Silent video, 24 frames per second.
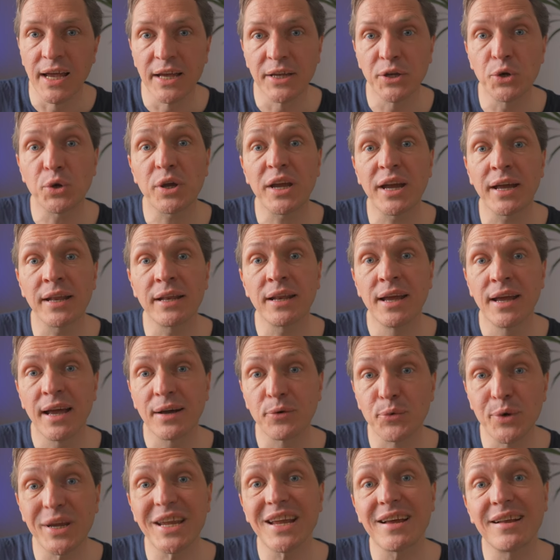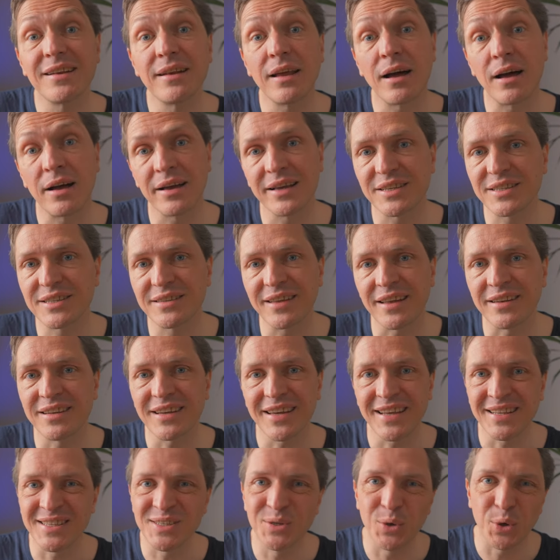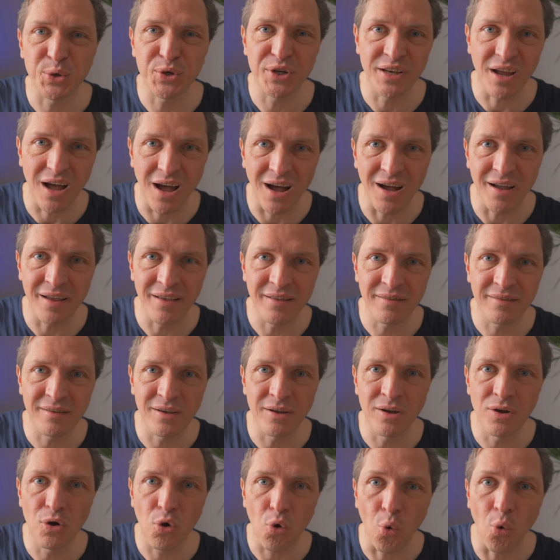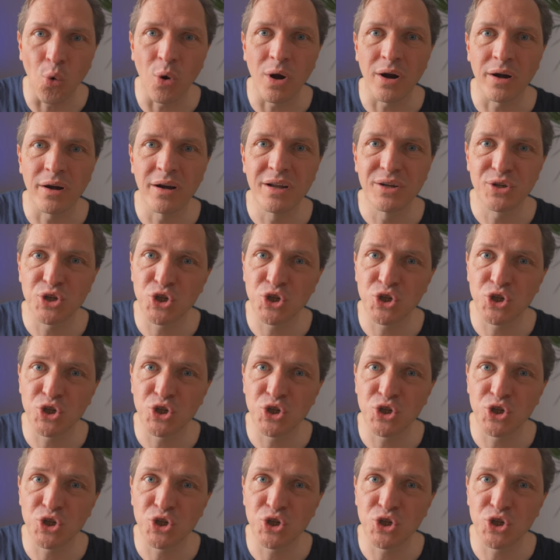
You can realize that it's not an either or